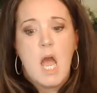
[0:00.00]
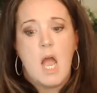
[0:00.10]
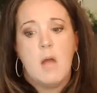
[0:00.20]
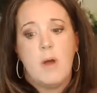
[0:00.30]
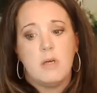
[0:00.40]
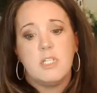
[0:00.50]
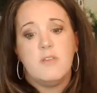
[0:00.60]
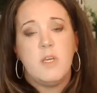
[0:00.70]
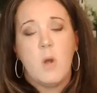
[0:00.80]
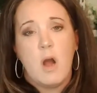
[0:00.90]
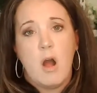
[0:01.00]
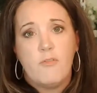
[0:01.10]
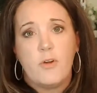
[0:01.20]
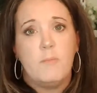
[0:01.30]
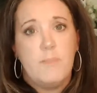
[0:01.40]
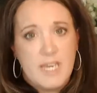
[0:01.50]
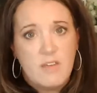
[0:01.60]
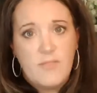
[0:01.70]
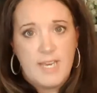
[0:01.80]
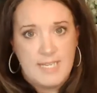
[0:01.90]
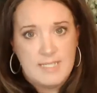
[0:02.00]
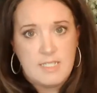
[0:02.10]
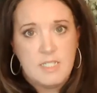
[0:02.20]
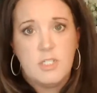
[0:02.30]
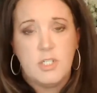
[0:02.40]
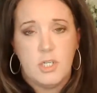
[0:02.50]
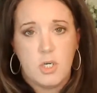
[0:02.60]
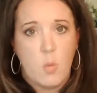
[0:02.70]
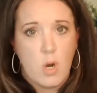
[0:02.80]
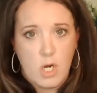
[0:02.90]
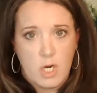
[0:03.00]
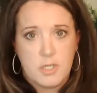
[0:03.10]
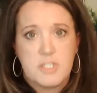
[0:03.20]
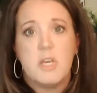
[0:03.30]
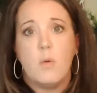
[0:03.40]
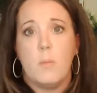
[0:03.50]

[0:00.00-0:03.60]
Also, if you offer benefits to your workers,